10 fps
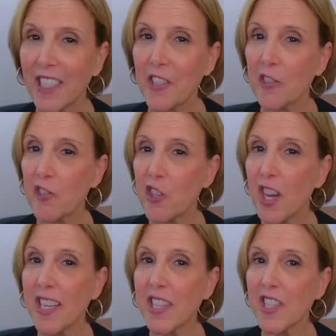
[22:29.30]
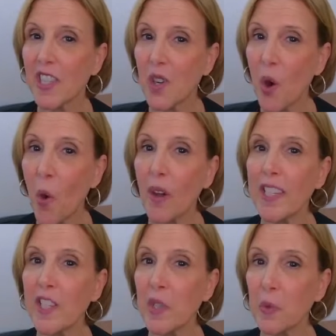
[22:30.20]
you're just
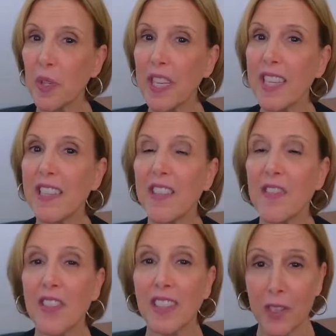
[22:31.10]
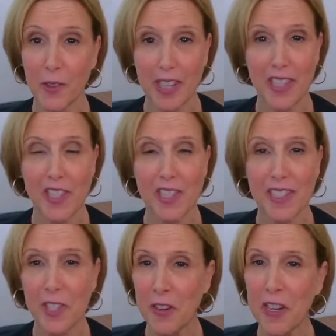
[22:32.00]
going to read the lyrics.
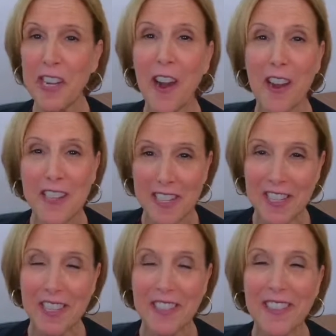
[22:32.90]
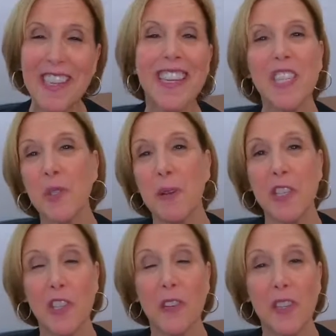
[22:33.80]
It's very hard to do,
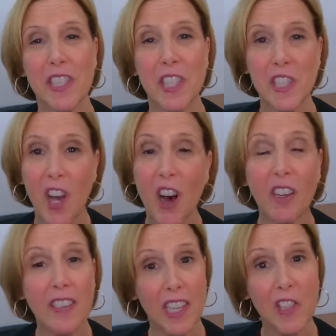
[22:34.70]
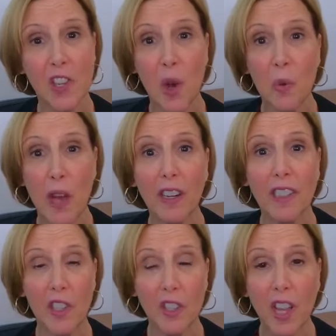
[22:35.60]
especially if it's a song that you know well
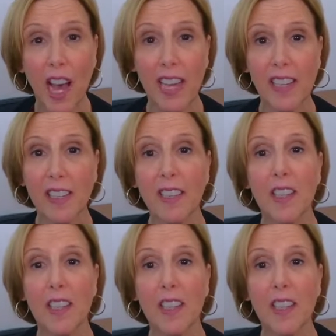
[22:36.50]
and you like.